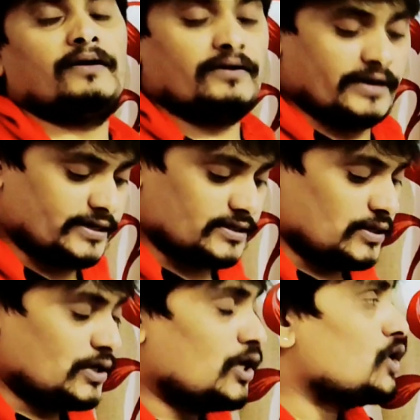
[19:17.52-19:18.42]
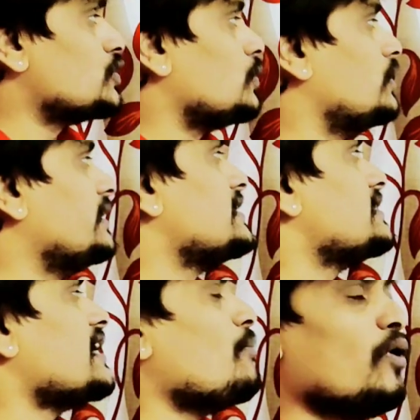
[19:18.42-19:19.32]
right? So, this
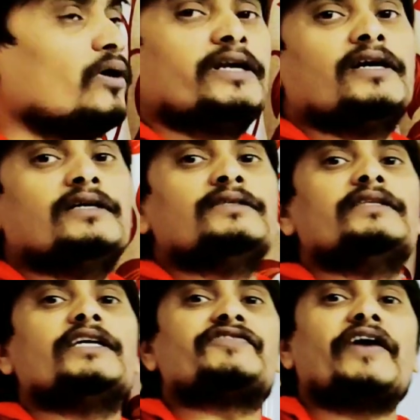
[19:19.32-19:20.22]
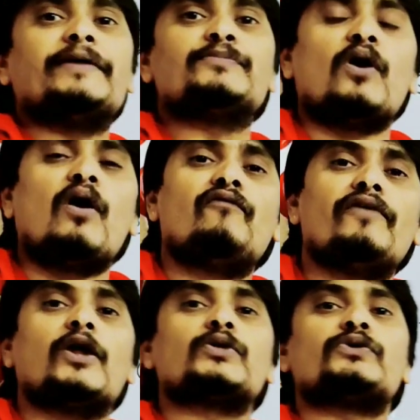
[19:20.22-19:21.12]
is about the types of
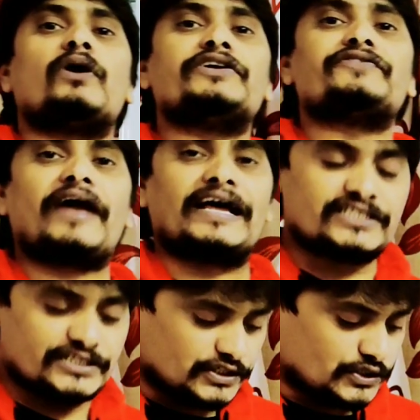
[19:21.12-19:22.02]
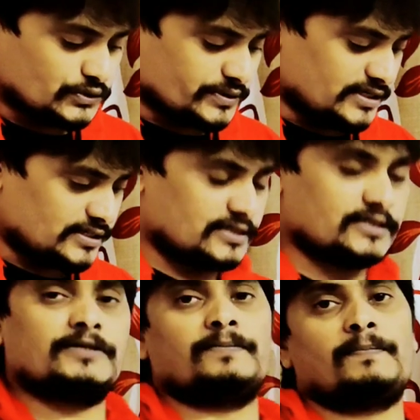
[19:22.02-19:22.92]
electronic transition,
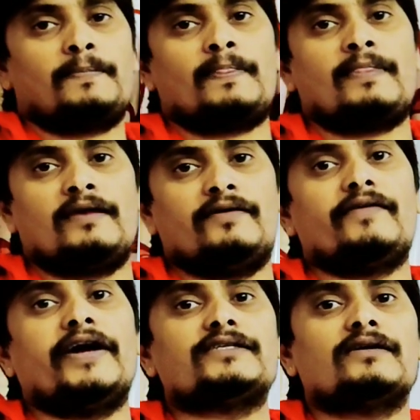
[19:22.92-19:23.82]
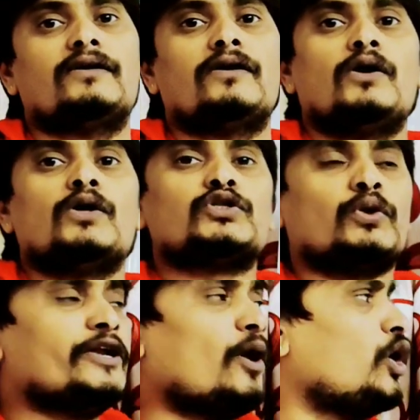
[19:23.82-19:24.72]
students, right?
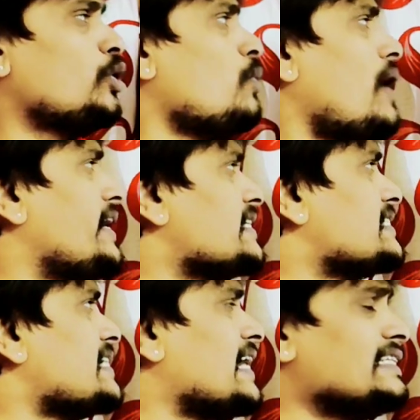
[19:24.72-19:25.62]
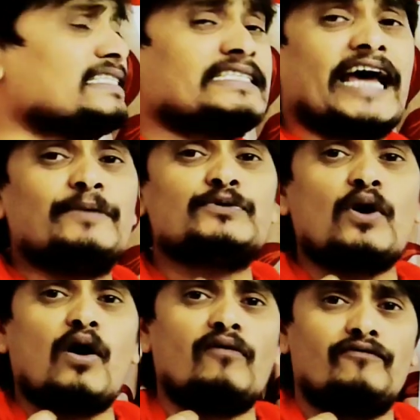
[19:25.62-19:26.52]
So, in order to understand these types
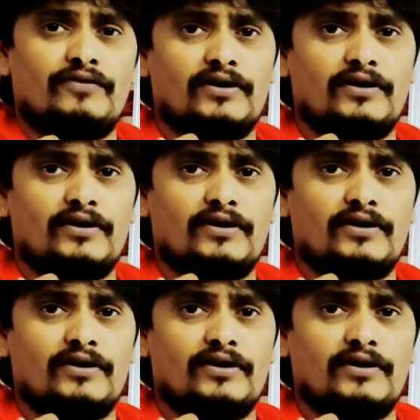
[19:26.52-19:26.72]
of